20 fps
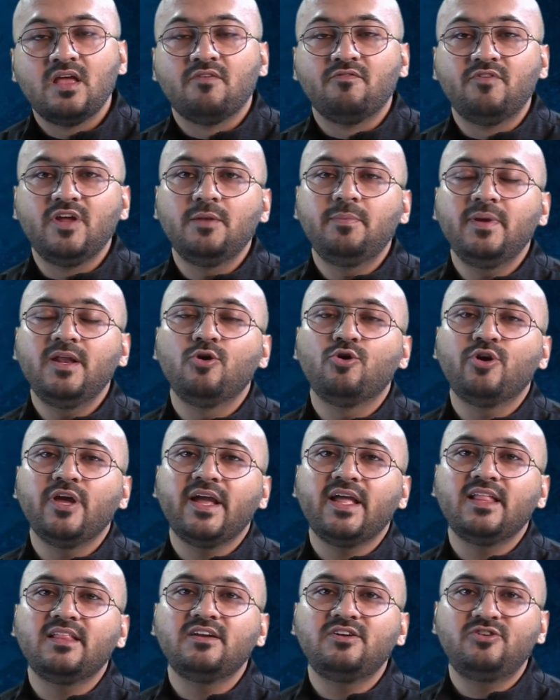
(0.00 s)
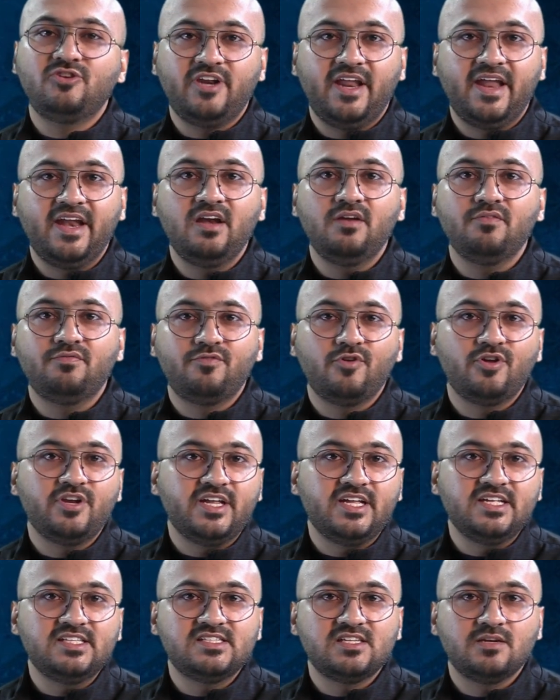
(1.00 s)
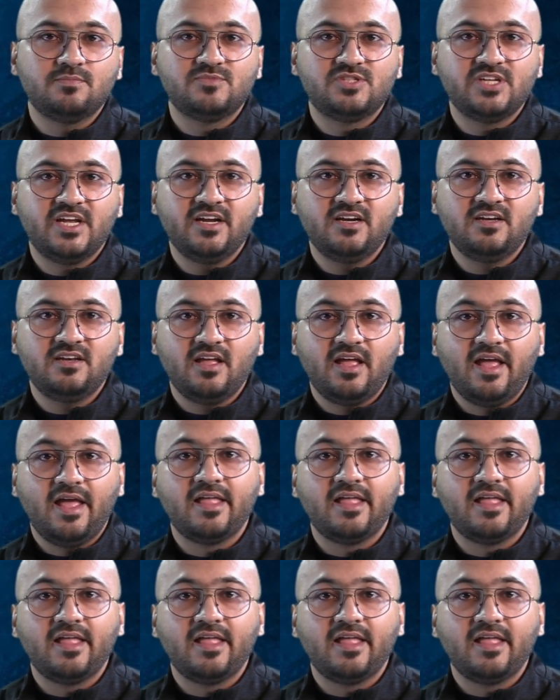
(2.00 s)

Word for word: We'll be looking at the trend for each subject